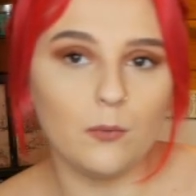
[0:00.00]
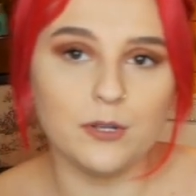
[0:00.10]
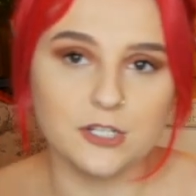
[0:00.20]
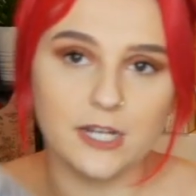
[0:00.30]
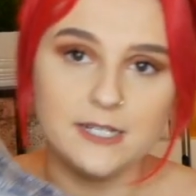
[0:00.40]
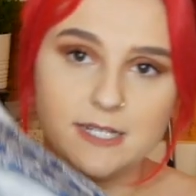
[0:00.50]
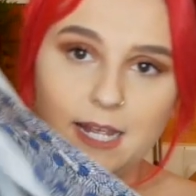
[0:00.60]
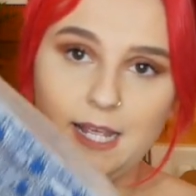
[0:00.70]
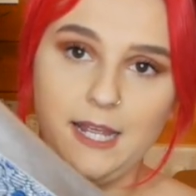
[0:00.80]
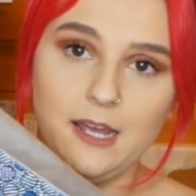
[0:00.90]
which is
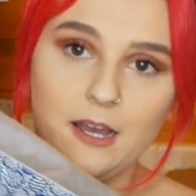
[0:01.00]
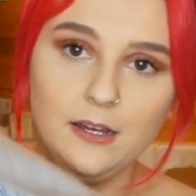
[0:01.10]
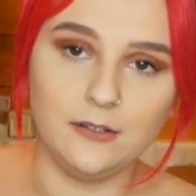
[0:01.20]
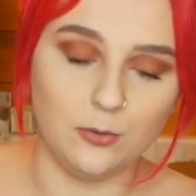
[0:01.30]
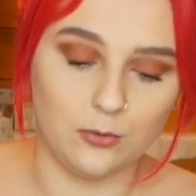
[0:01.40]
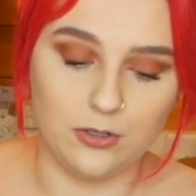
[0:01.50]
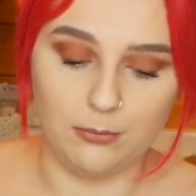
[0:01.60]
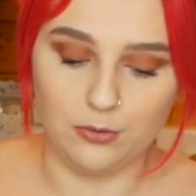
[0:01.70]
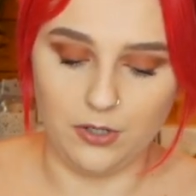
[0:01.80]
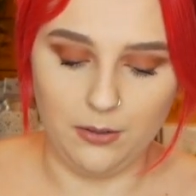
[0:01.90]
here, all
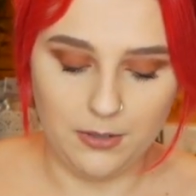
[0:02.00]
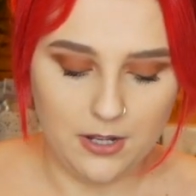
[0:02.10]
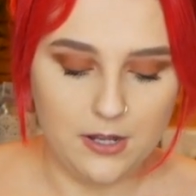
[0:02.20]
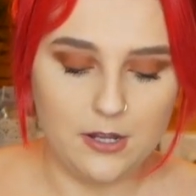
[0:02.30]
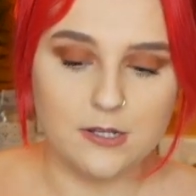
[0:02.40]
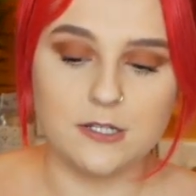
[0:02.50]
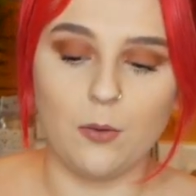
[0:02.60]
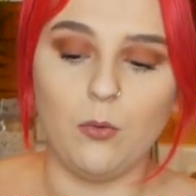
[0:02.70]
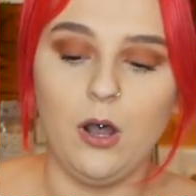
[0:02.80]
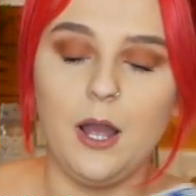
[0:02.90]
crumpled up.
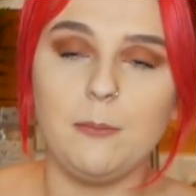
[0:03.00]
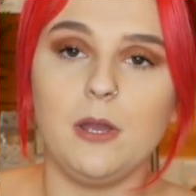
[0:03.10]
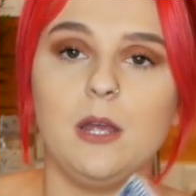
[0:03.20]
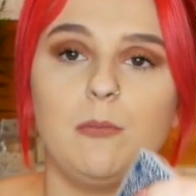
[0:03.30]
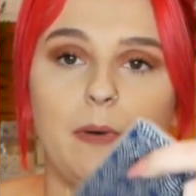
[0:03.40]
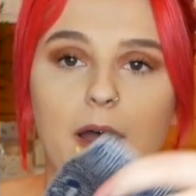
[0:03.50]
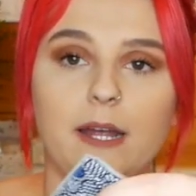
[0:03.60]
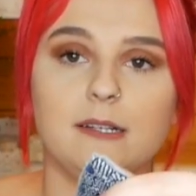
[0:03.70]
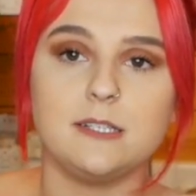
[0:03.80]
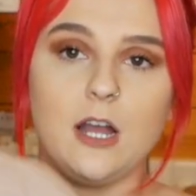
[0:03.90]
So what I mean
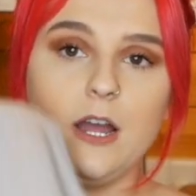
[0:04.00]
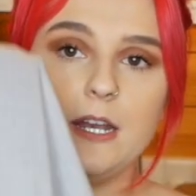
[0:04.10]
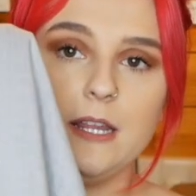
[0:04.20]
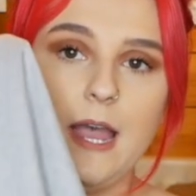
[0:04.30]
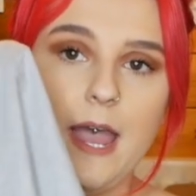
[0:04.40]
by starting at the